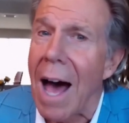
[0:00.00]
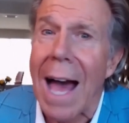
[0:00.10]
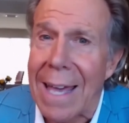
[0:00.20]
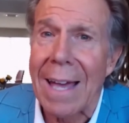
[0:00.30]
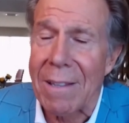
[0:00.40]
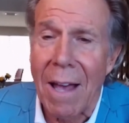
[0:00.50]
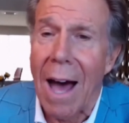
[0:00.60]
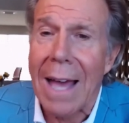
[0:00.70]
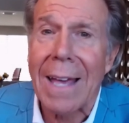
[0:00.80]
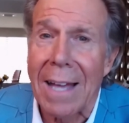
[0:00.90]
I
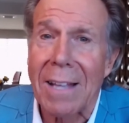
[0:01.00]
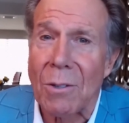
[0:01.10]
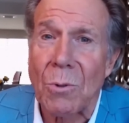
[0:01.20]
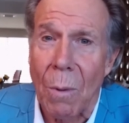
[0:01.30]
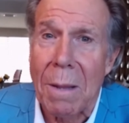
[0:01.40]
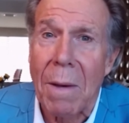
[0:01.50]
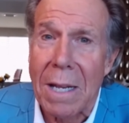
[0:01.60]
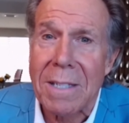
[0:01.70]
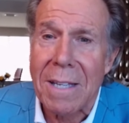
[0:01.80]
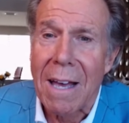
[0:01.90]
can't do 20
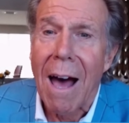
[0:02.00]
minutes.